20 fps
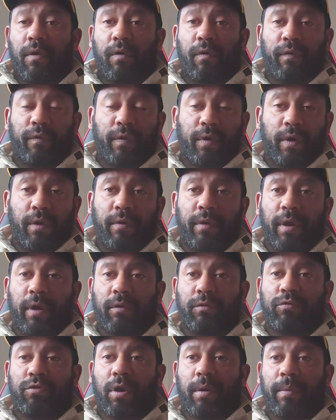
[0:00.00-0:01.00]
or Fury
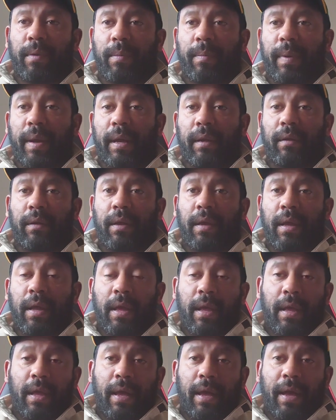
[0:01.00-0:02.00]
will drop the belt,
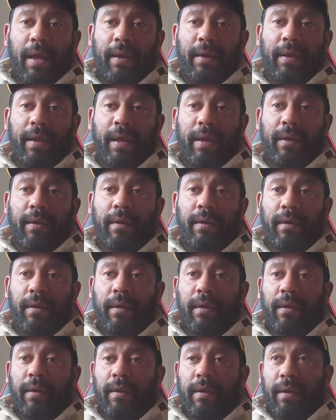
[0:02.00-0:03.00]
and then
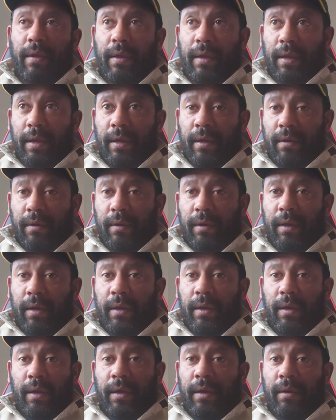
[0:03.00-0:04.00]

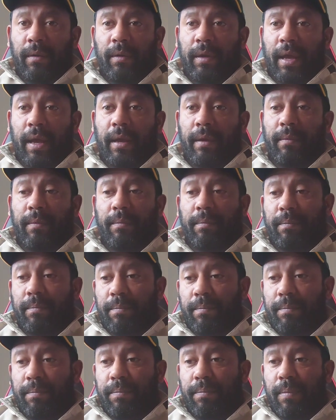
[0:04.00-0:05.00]
he'll get
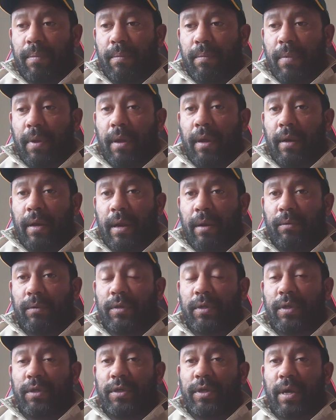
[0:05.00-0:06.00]

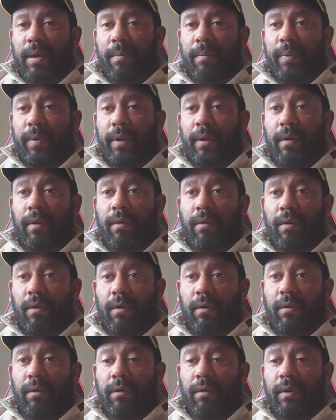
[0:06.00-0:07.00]
announced as champion.
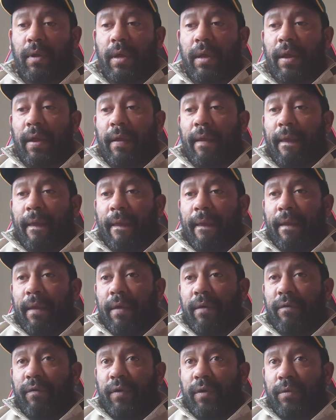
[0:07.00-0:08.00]
Or
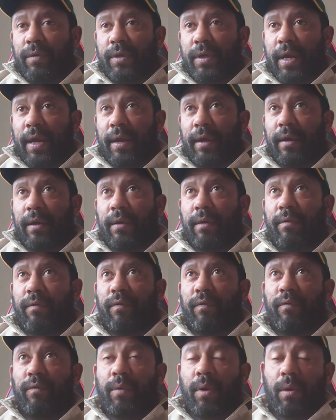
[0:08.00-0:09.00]
if Usyk
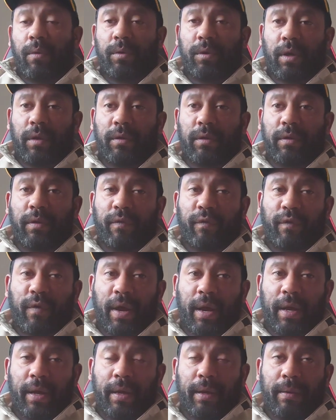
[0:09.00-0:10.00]
goes on to
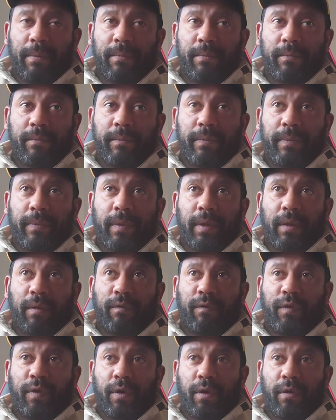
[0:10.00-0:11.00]
fight
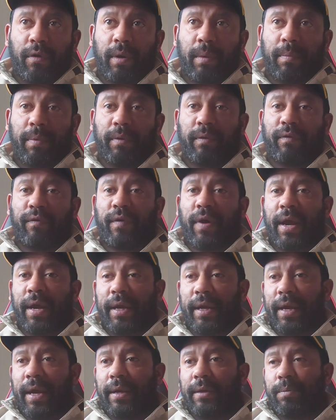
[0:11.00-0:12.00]
Fury, but the
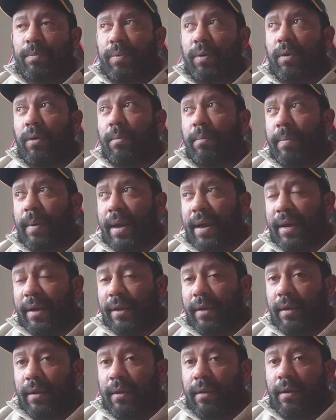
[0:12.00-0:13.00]
fight gets put
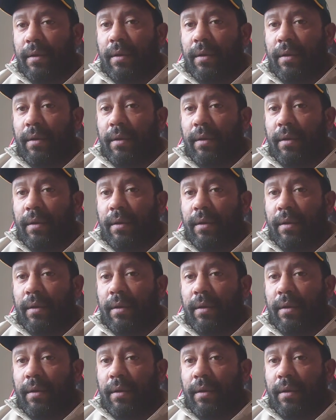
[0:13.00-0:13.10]
back